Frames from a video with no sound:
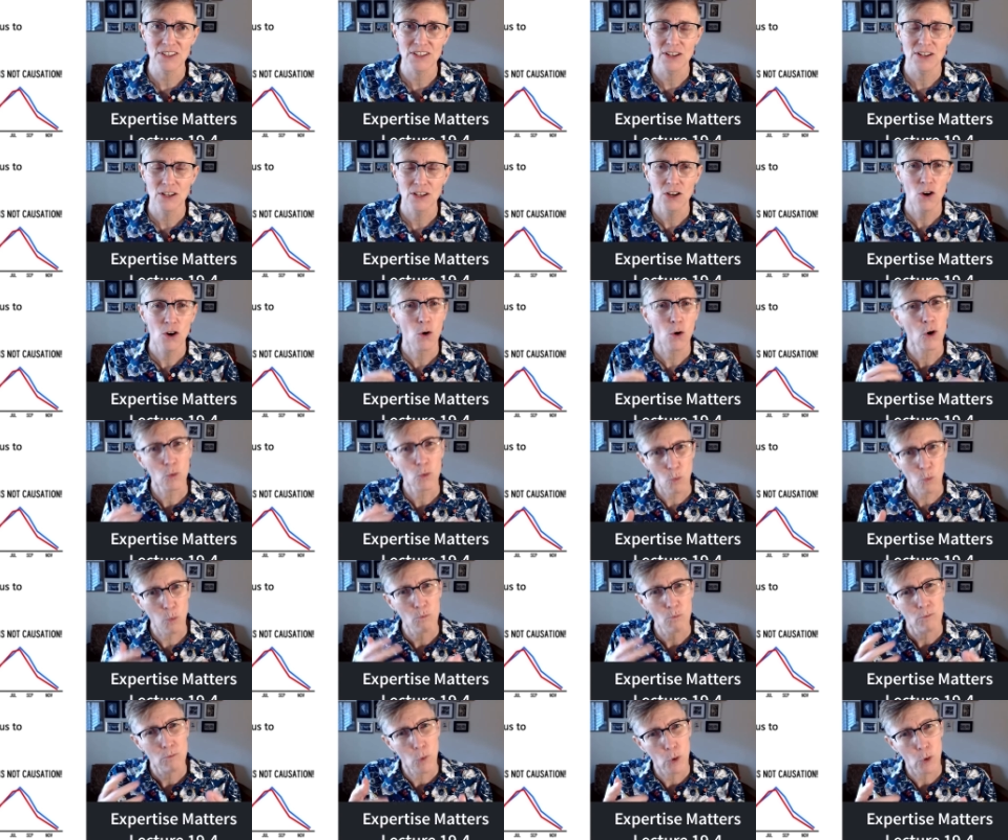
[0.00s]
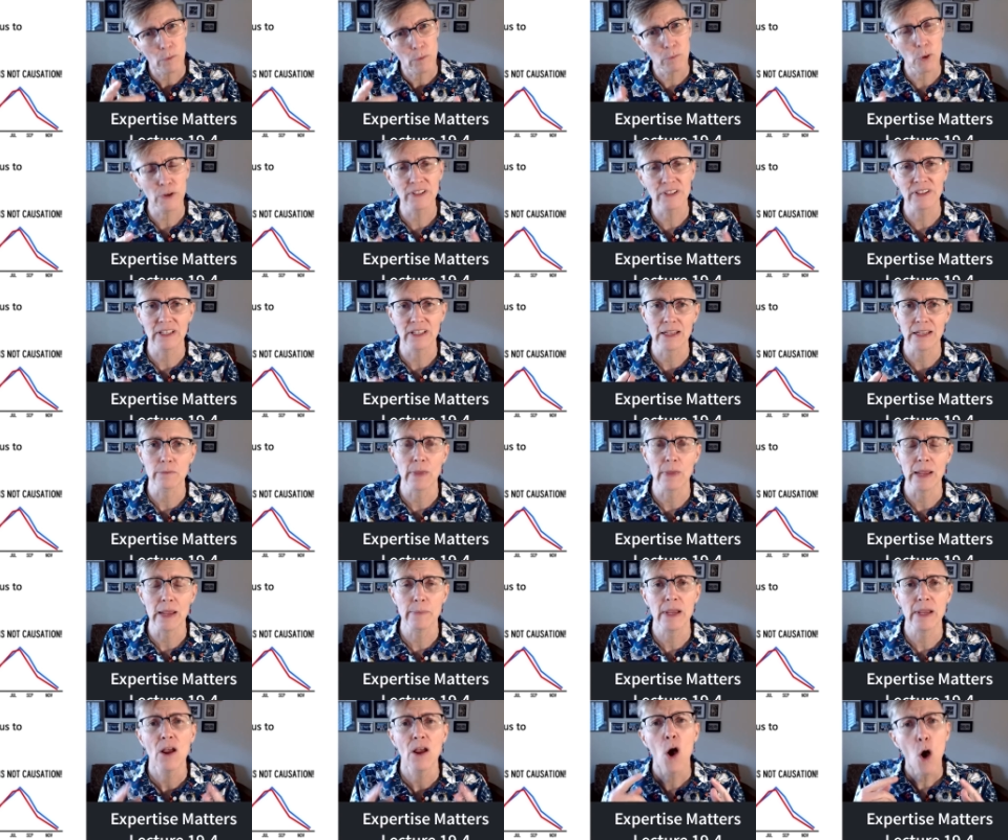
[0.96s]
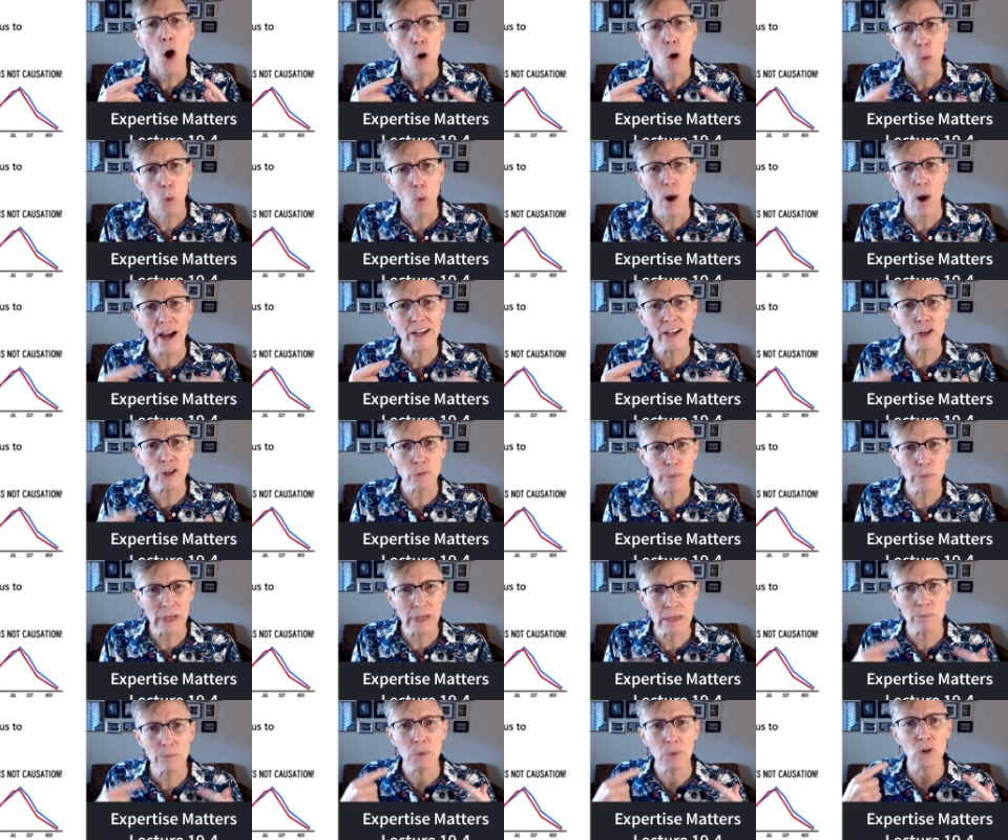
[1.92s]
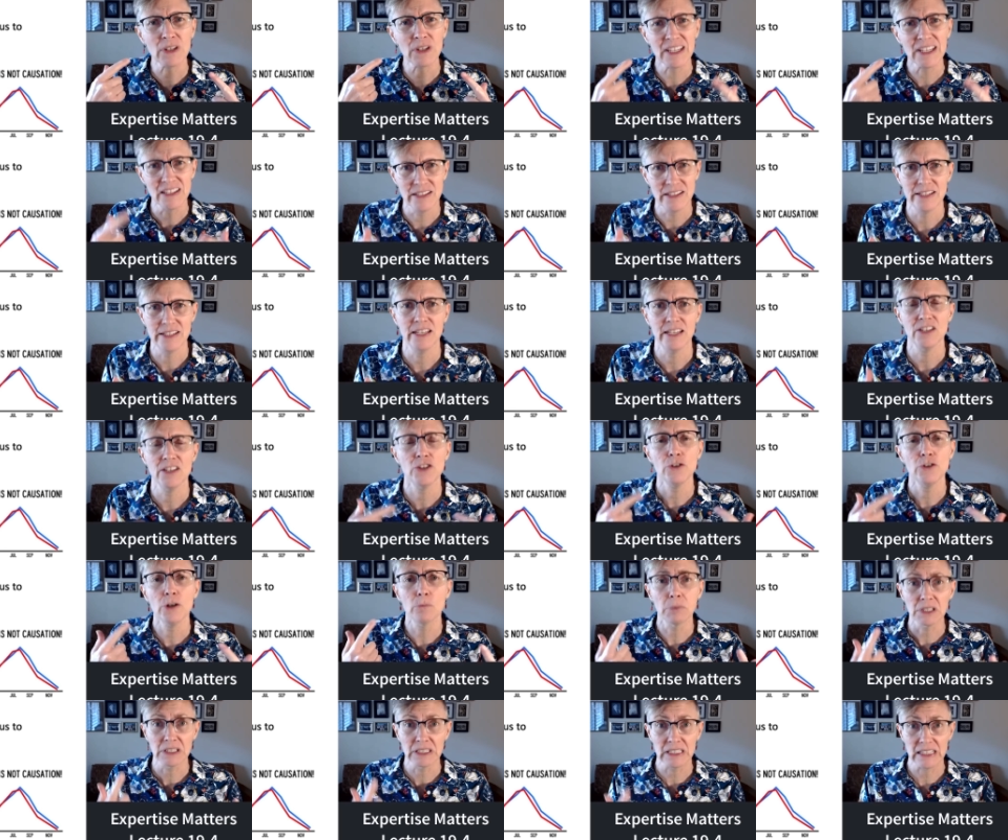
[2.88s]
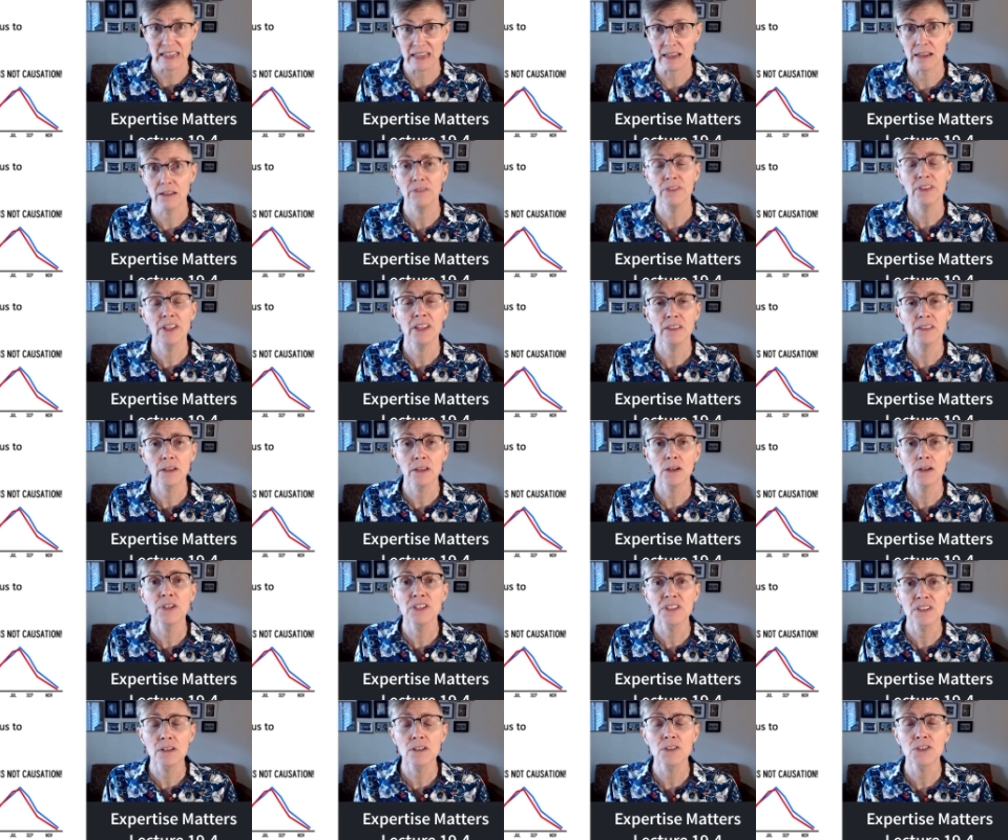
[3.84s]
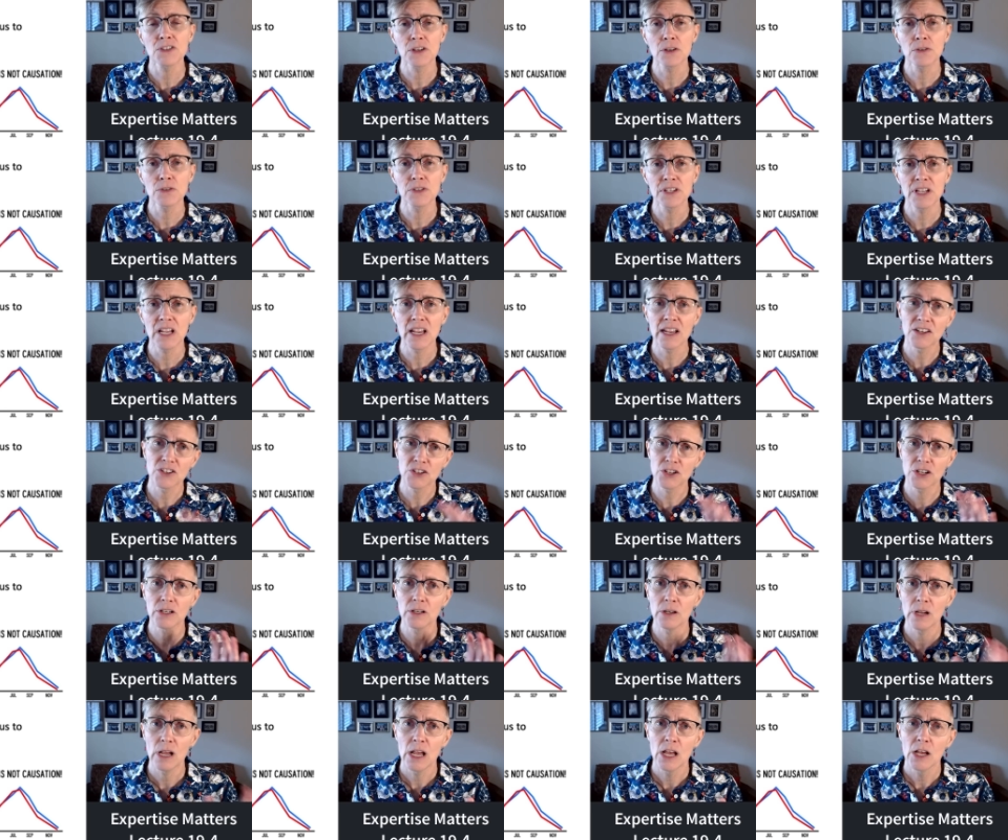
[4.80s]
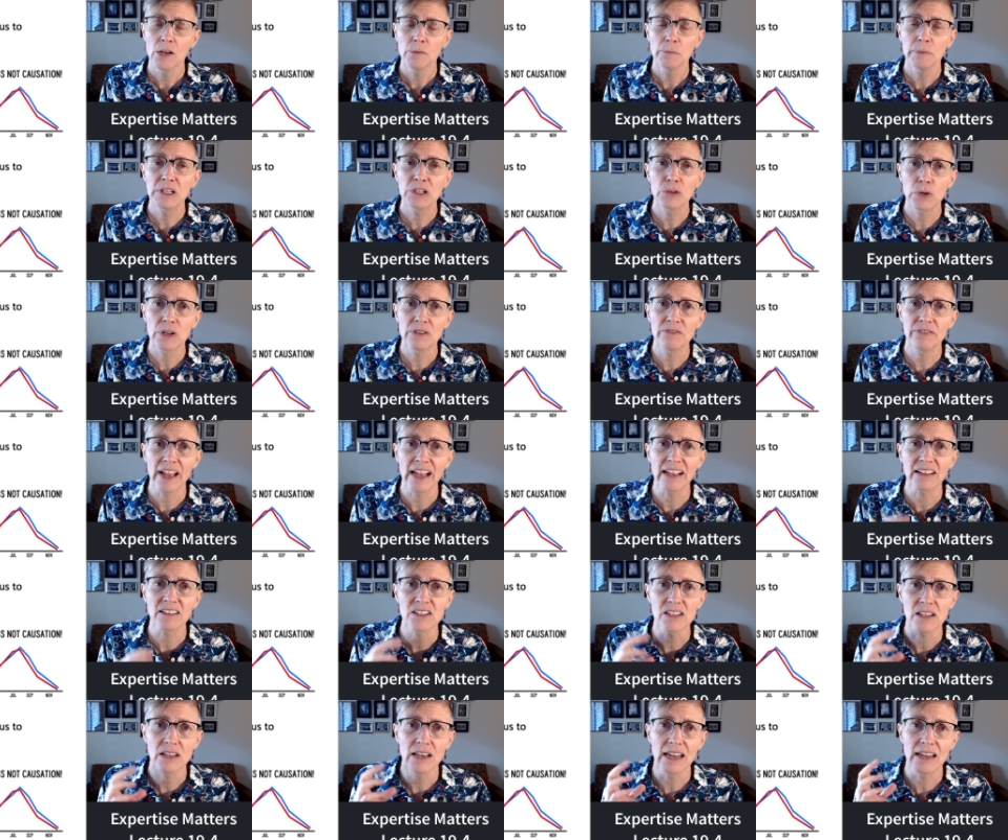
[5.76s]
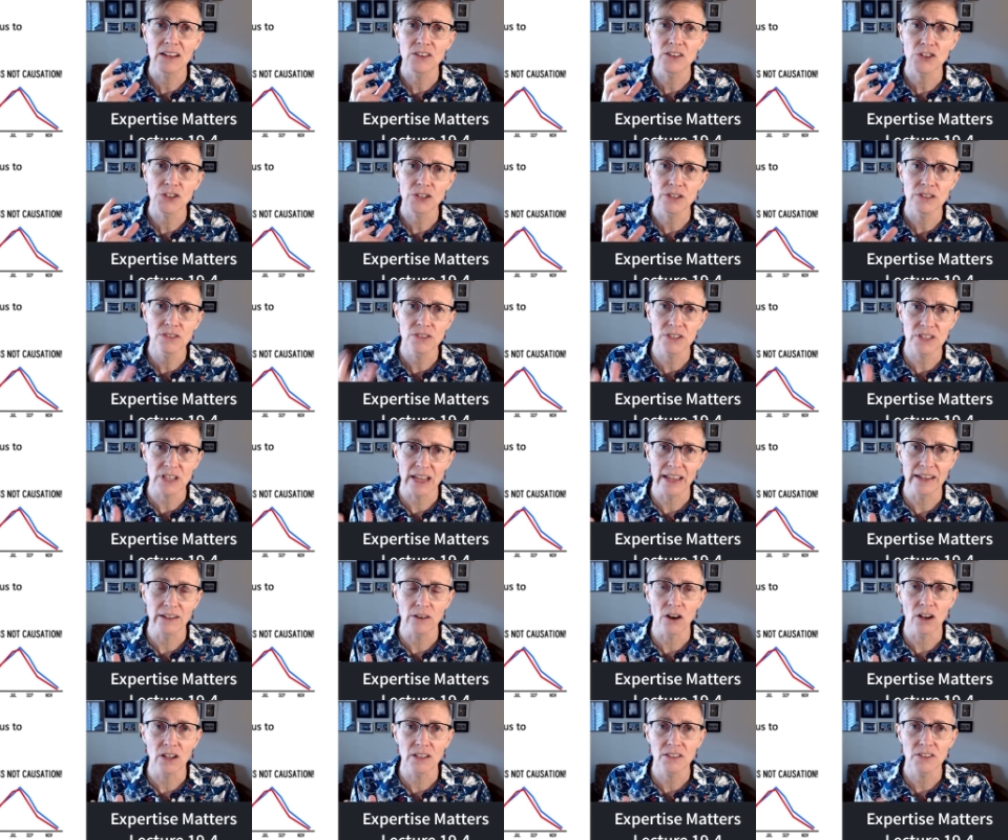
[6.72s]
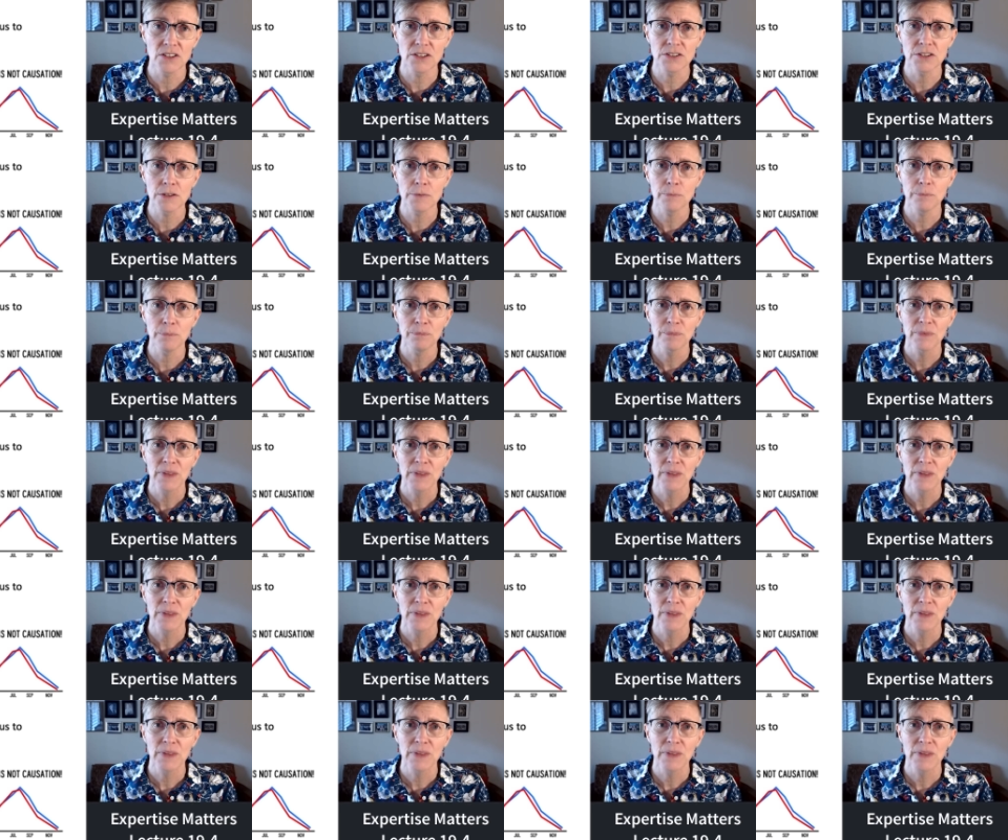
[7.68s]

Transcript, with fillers: Or more importantly, maybe, why do people continue to believe that there is an association between vaccinations and autism?